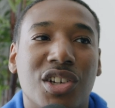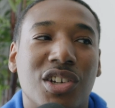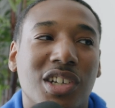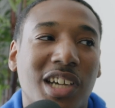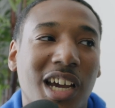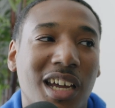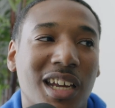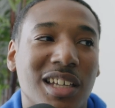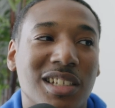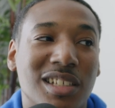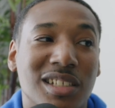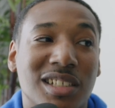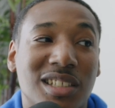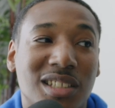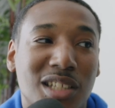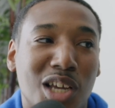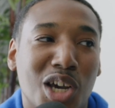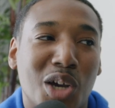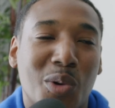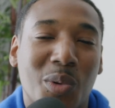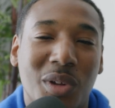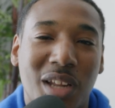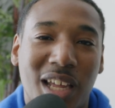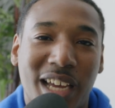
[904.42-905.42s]
you're kind of just
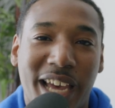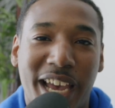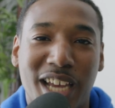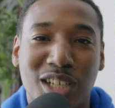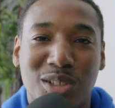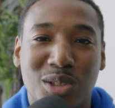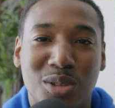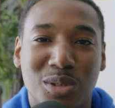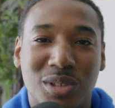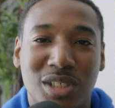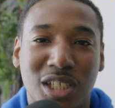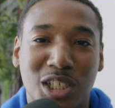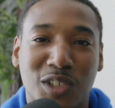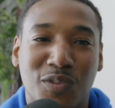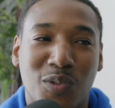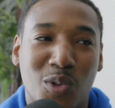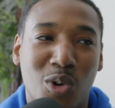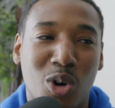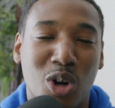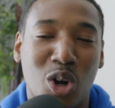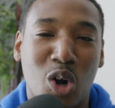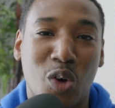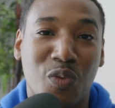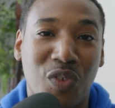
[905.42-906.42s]
stuck with like H.264
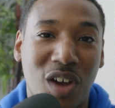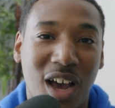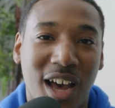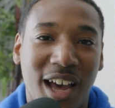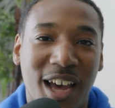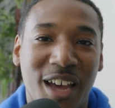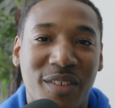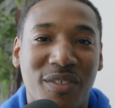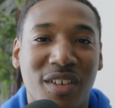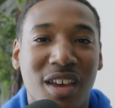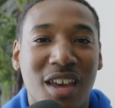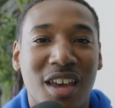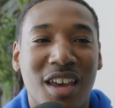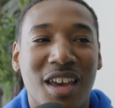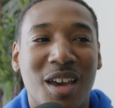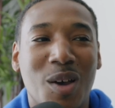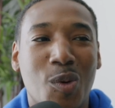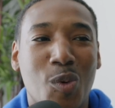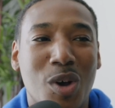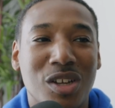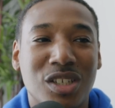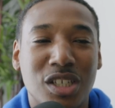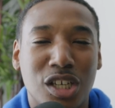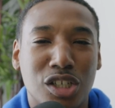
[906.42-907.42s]
or 5,
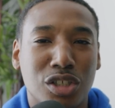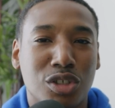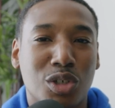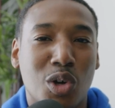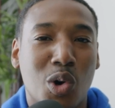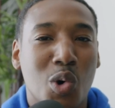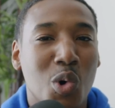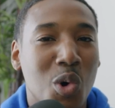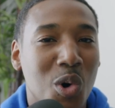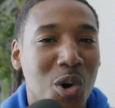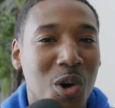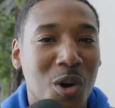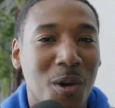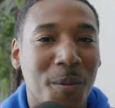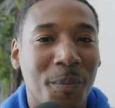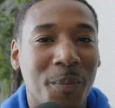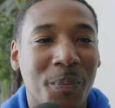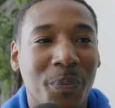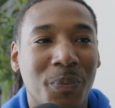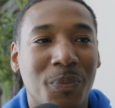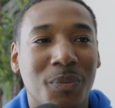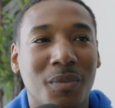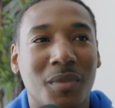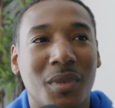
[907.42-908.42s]
which is cool.
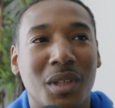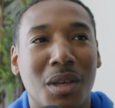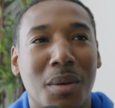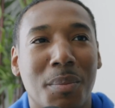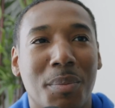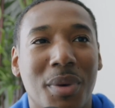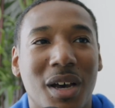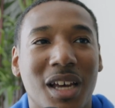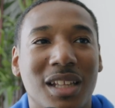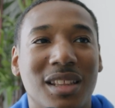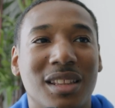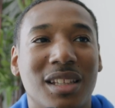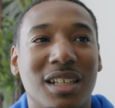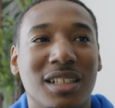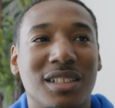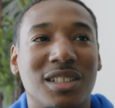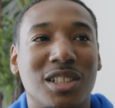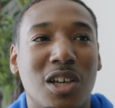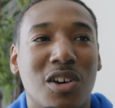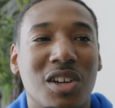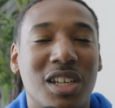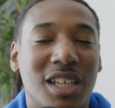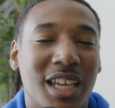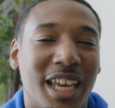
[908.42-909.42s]
But the
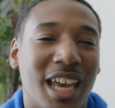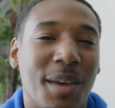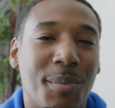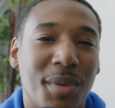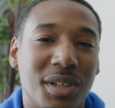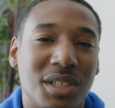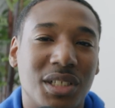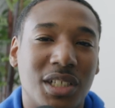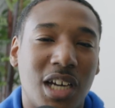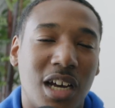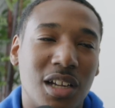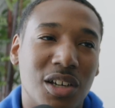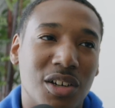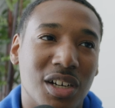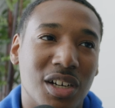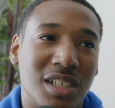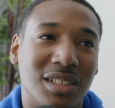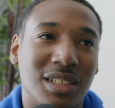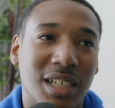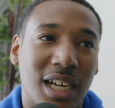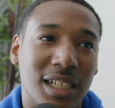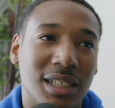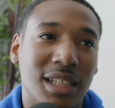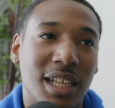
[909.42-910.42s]
Sony image color is
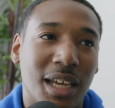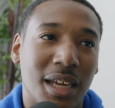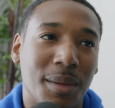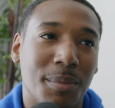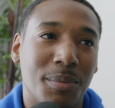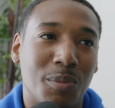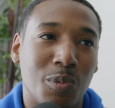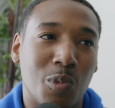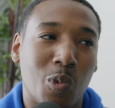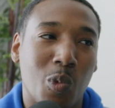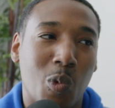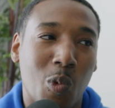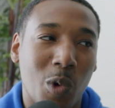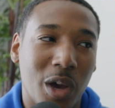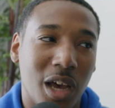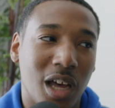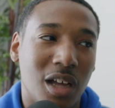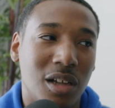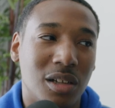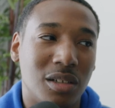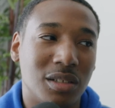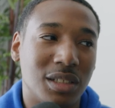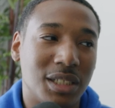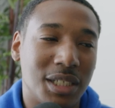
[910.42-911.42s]
not that
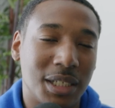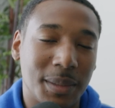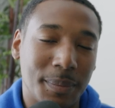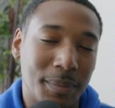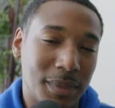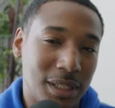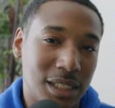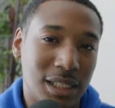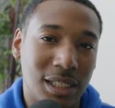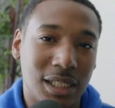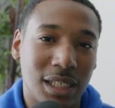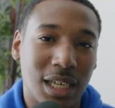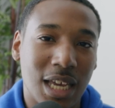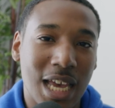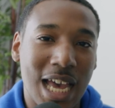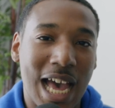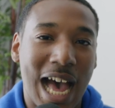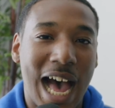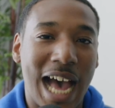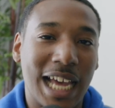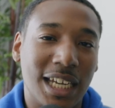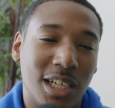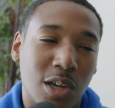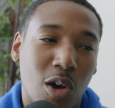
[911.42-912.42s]
well to me.
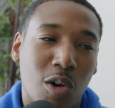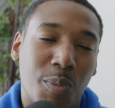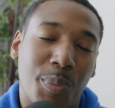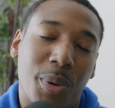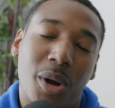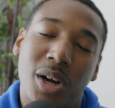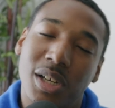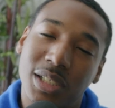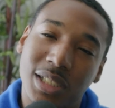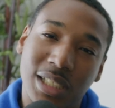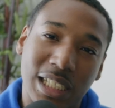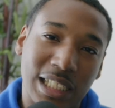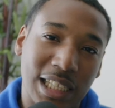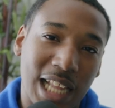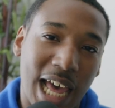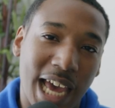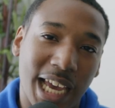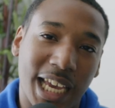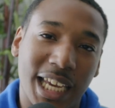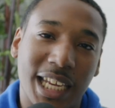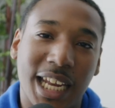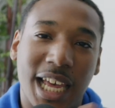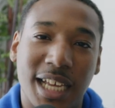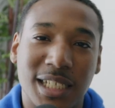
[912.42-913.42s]
I don't personally
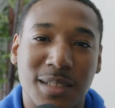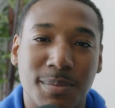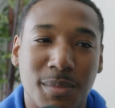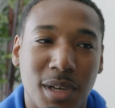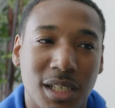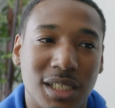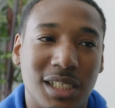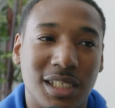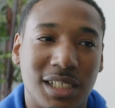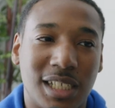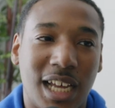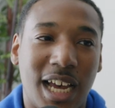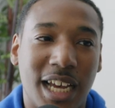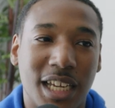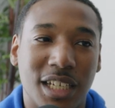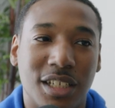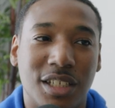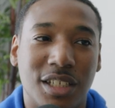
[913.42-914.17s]
like it as much as I